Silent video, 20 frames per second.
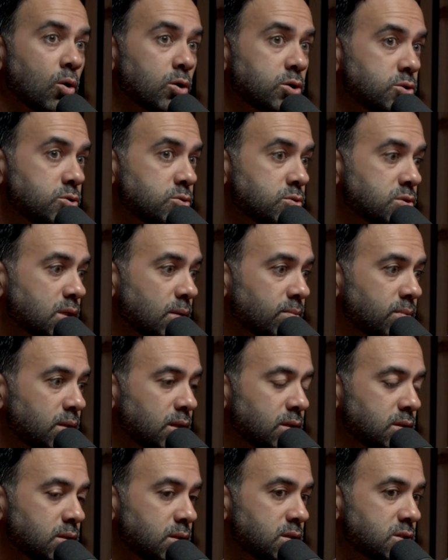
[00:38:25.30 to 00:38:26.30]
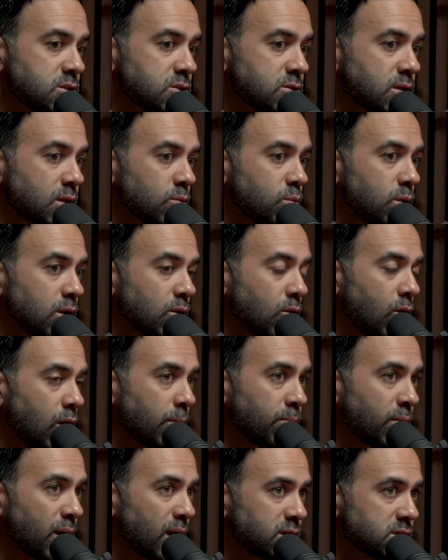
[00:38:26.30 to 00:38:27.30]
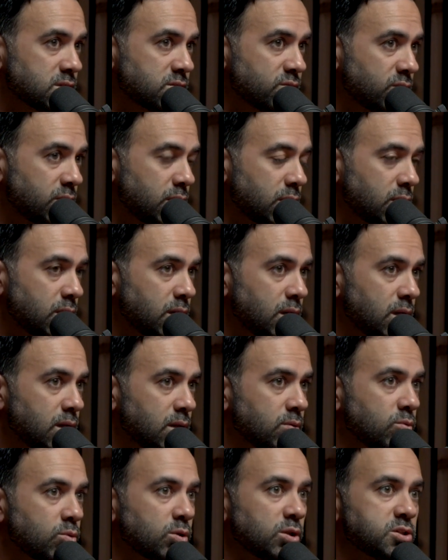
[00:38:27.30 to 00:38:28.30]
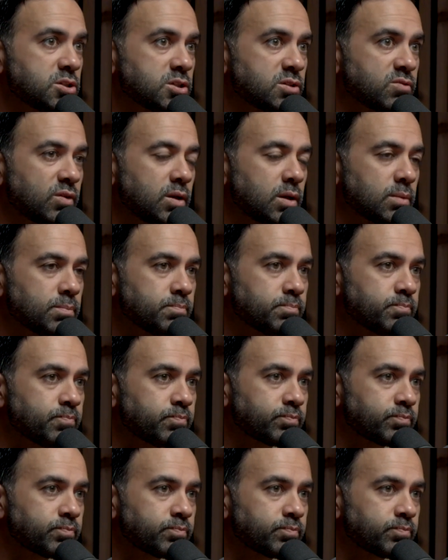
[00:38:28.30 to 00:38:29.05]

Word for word: or to do something to ensure that we can all practice freely religious freedom.